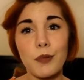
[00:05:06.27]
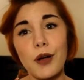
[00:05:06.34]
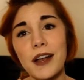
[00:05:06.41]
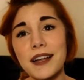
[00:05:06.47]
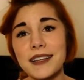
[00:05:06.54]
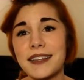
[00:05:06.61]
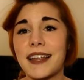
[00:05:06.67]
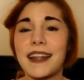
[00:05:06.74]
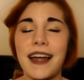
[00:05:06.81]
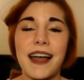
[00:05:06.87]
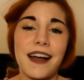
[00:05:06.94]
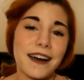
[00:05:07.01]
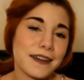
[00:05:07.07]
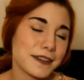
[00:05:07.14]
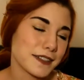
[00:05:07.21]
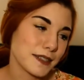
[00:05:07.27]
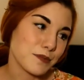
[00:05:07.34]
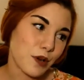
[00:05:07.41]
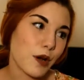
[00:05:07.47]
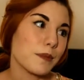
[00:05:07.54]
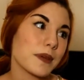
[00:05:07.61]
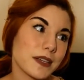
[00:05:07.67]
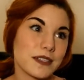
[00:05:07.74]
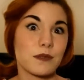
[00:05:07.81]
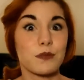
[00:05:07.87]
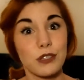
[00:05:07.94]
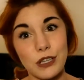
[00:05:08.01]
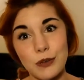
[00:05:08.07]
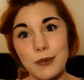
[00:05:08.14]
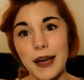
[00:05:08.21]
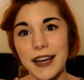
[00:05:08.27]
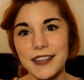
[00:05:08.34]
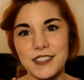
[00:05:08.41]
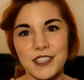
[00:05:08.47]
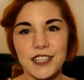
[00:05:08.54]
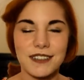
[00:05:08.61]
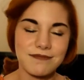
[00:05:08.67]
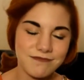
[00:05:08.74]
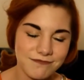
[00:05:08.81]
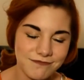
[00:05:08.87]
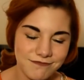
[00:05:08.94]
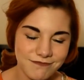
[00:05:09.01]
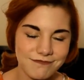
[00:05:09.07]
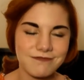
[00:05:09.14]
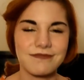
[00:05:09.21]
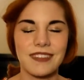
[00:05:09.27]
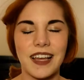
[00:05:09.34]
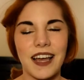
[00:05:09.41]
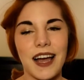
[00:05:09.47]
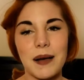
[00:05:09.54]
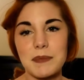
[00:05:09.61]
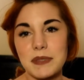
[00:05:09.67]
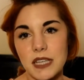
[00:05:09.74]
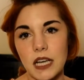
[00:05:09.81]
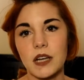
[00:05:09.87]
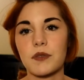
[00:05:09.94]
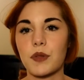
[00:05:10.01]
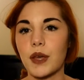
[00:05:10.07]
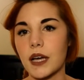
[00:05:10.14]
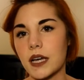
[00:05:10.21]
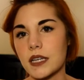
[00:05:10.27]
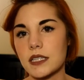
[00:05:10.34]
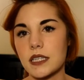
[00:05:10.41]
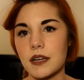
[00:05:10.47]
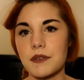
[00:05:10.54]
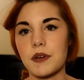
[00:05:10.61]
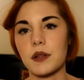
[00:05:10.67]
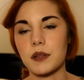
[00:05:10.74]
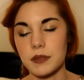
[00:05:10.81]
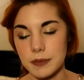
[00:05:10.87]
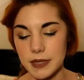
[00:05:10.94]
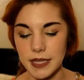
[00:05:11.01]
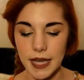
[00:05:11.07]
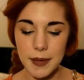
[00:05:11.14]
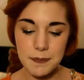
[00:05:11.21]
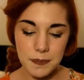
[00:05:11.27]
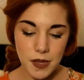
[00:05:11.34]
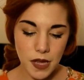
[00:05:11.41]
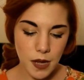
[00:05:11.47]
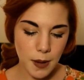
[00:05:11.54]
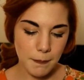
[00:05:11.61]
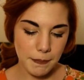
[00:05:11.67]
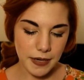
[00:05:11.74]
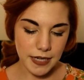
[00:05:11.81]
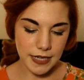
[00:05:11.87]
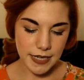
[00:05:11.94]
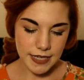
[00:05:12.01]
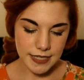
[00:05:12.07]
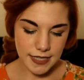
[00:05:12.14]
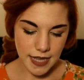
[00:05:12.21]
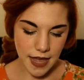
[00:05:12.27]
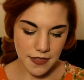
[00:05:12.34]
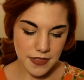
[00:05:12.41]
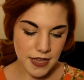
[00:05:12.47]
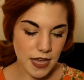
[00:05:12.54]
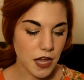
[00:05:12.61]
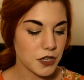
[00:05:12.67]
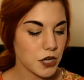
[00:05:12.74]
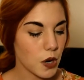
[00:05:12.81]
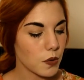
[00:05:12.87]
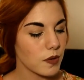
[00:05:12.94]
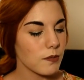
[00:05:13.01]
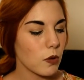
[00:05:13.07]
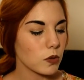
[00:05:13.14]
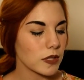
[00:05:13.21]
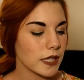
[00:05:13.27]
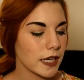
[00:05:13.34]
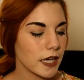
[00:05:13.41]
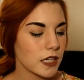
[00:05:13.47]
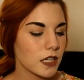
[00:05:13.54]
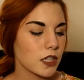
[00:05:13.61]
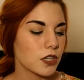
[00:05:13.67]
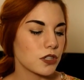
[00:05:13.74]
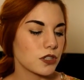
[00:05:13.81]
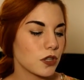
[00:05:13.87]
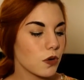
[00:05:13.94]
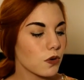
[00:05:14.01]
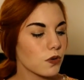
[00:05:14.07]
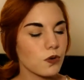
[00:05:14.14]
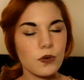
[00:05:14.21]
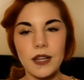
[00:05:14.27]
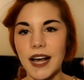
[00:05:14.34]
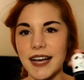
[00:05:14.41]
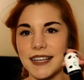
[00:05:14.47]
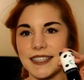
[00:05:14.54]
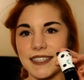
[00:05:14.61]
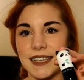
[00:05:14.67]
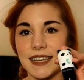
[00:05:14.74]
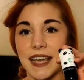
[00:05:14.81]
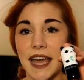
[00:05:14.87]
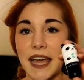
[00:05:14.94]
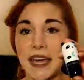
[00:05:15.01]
product that I honestly bought because it was cute packaging. I'm a sucker for that kind of stuff, I'll admit that. But it is the Tony Moly So Cool Eye Stick.